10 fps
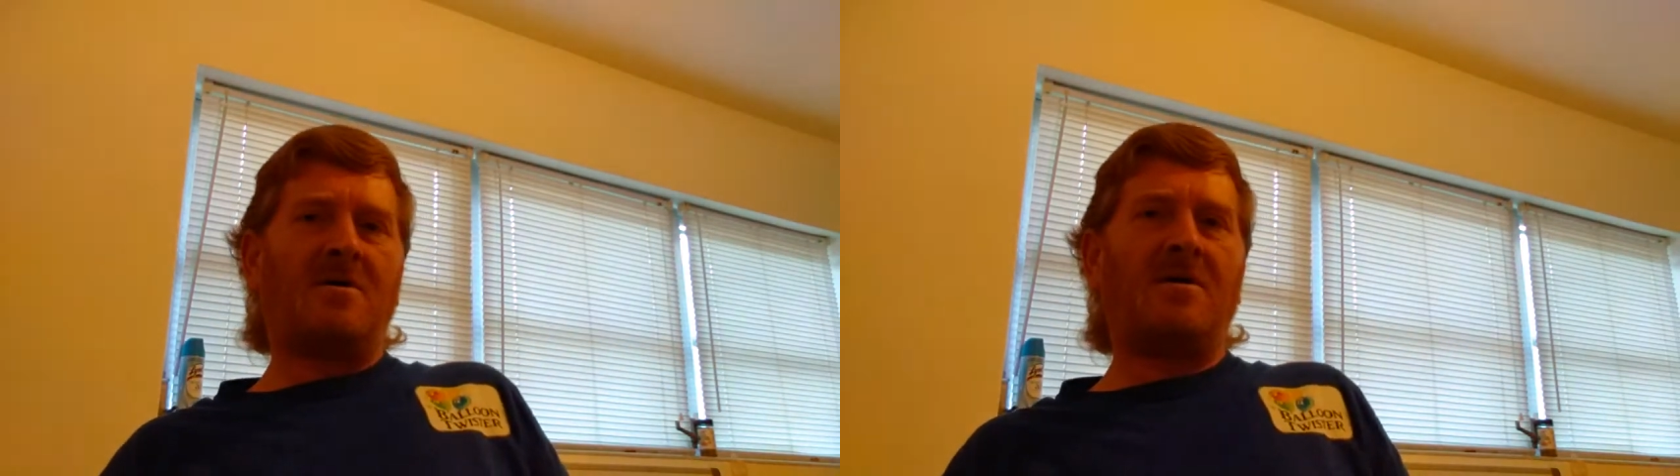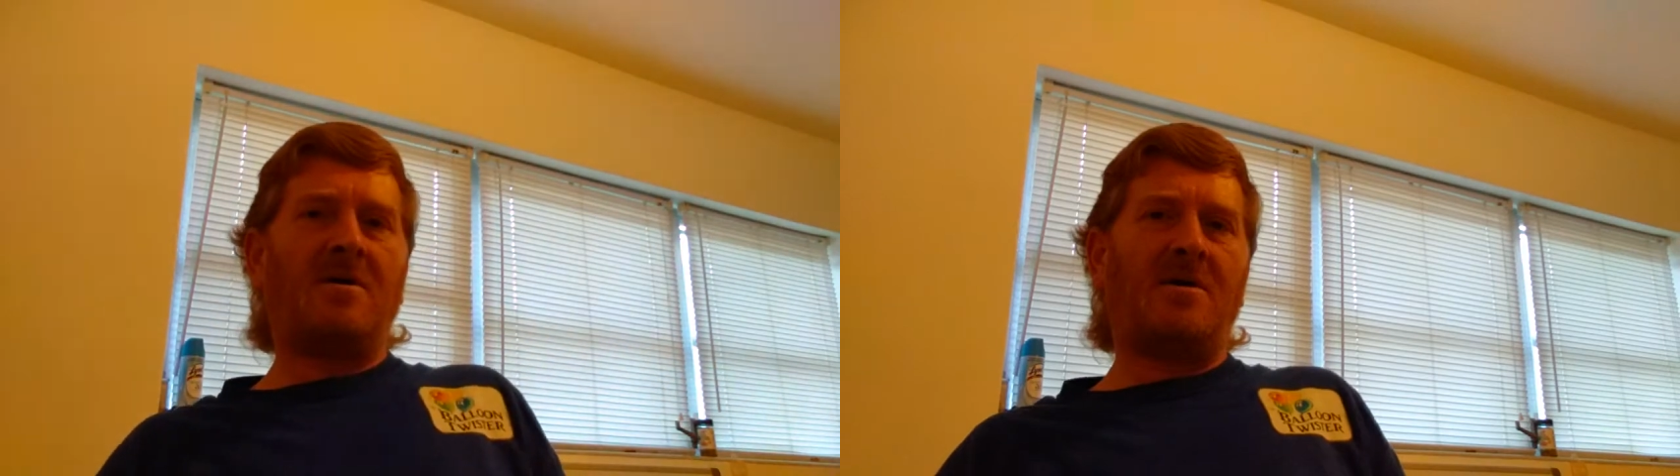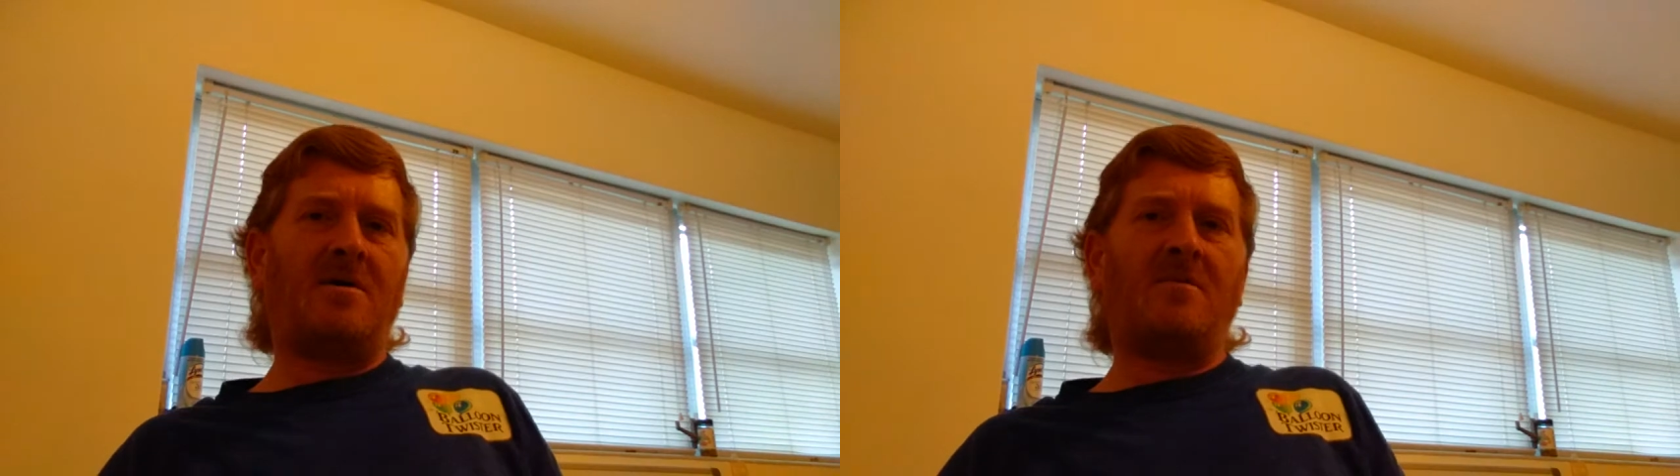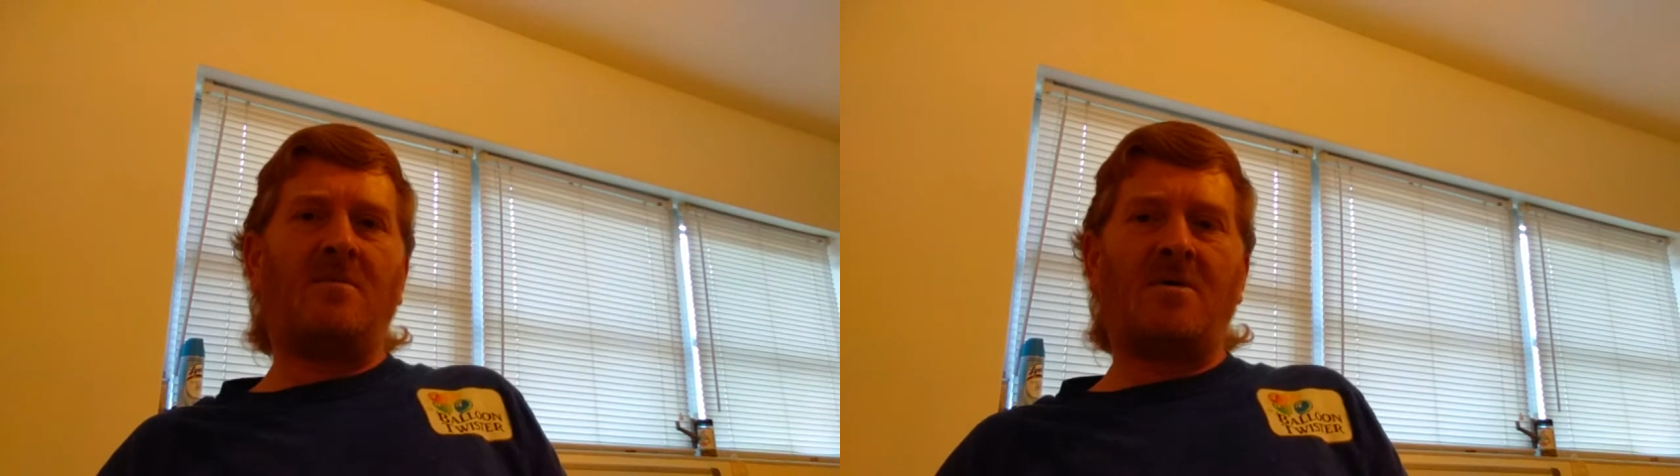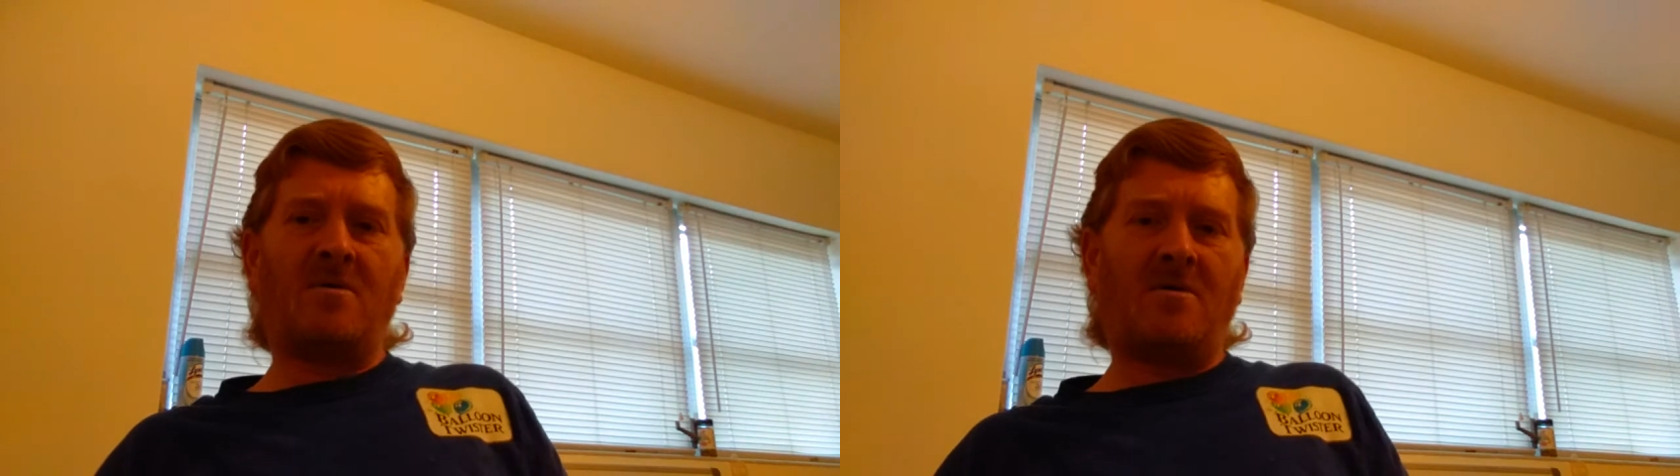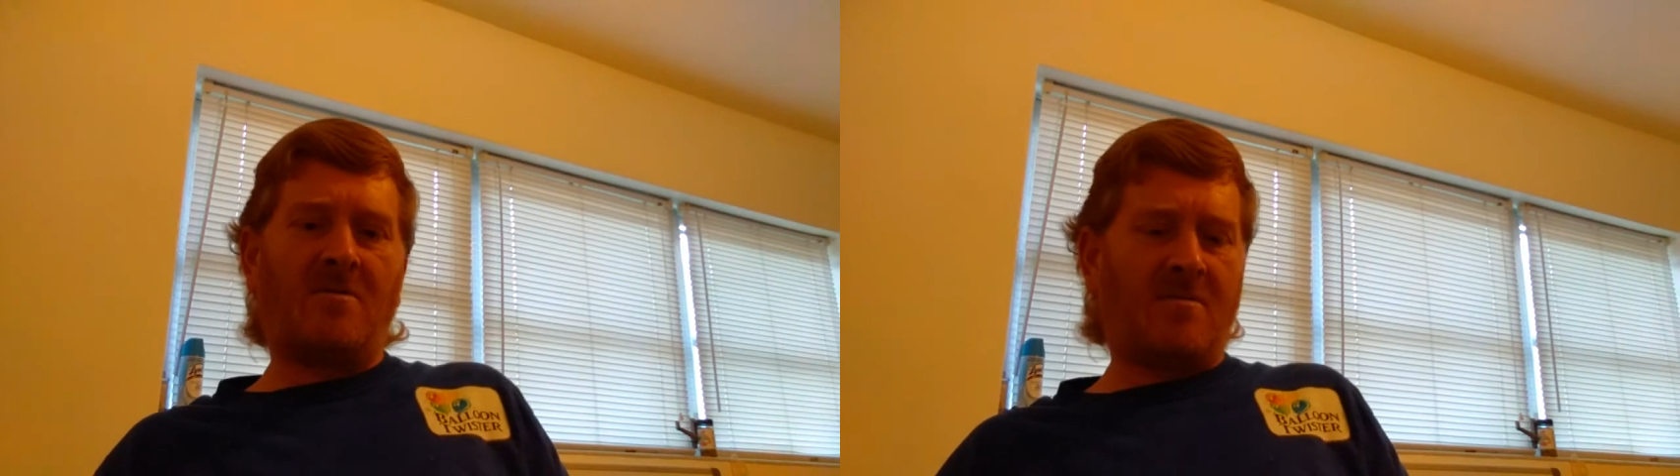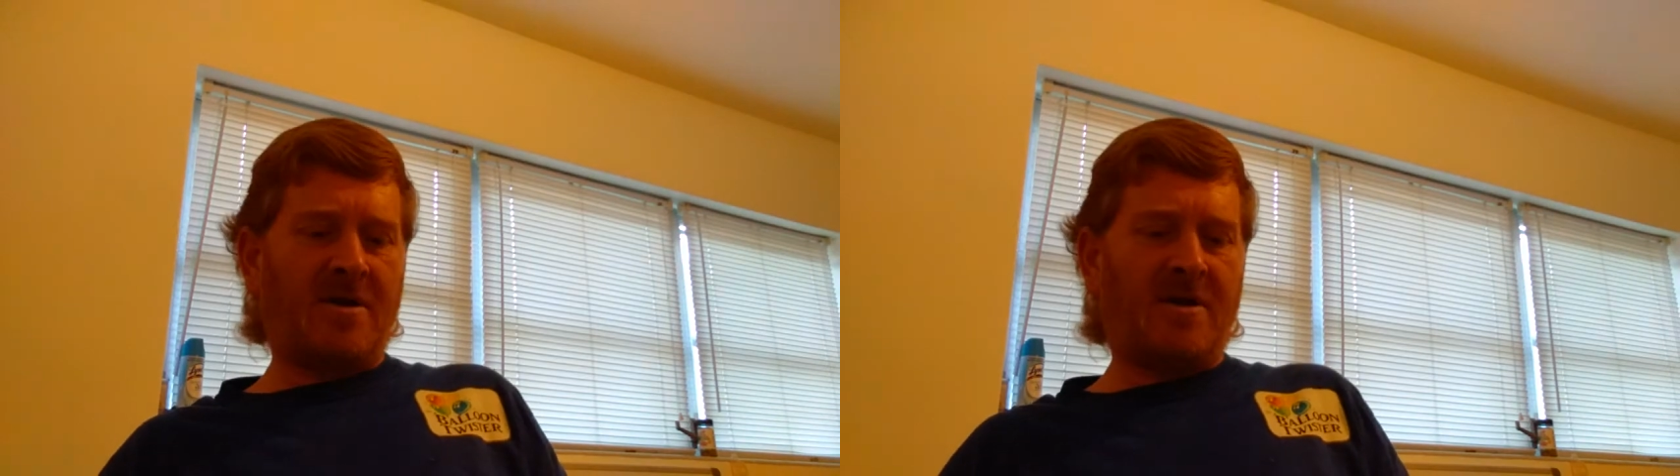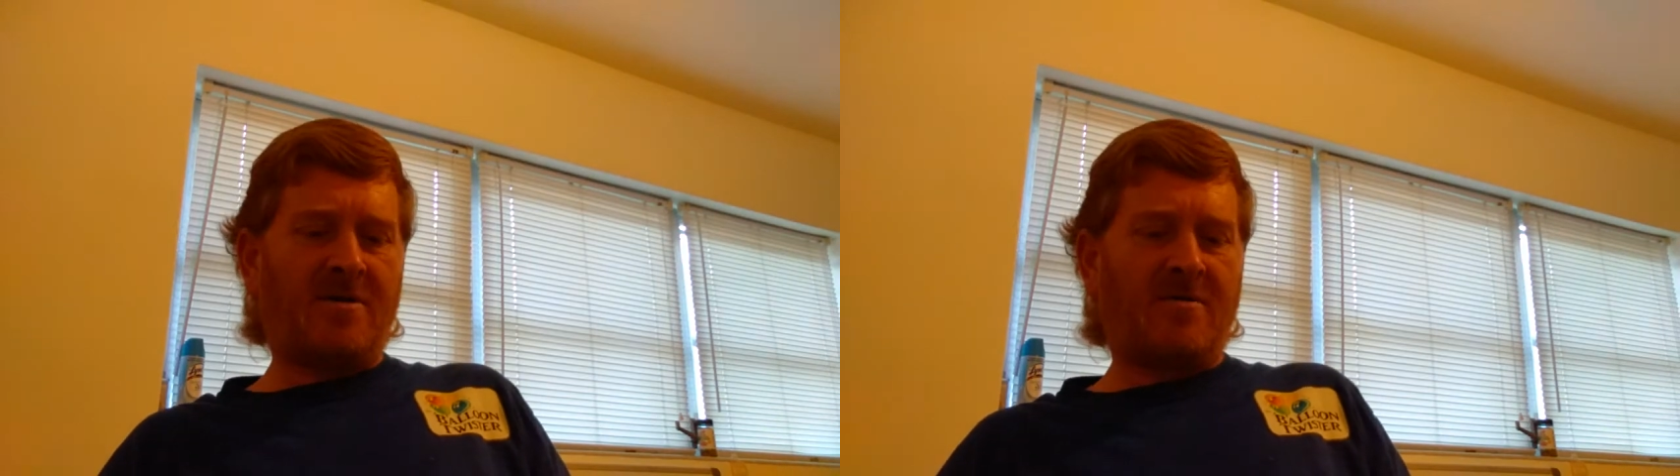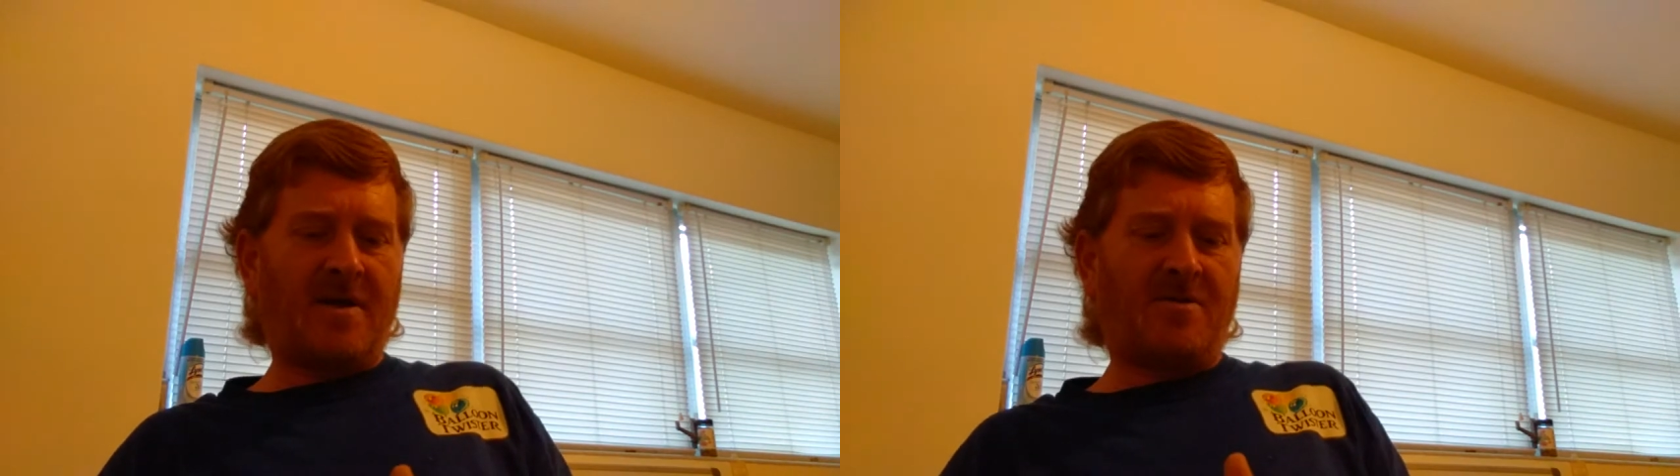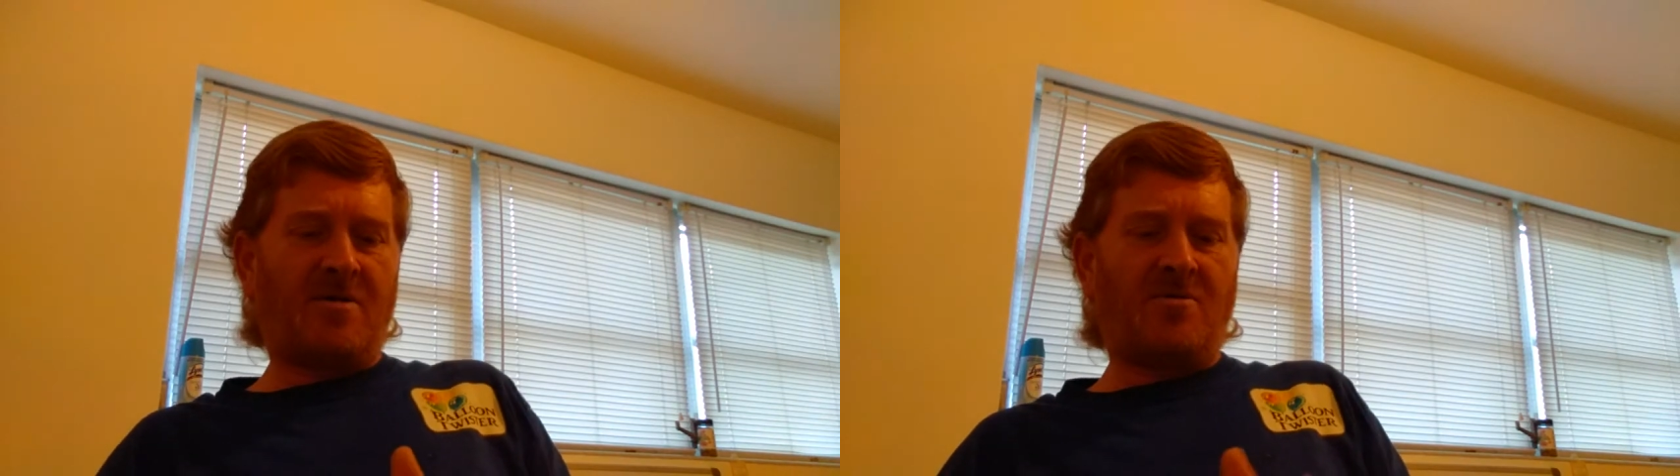And we'll recreate